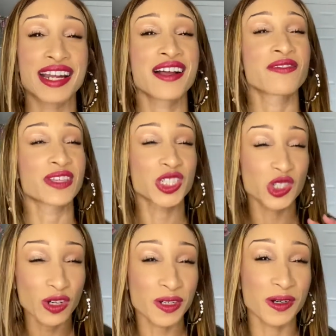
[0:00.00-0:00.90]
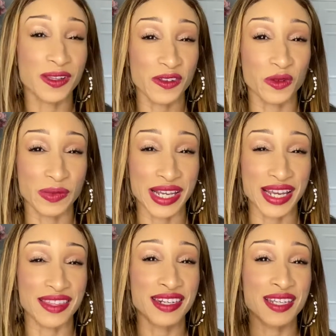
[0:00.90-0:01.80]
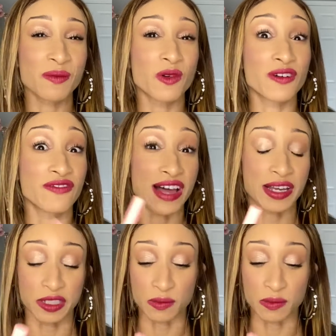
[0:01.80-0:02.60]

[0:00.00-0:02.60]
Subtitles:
they struggle a little bit and they need more volume.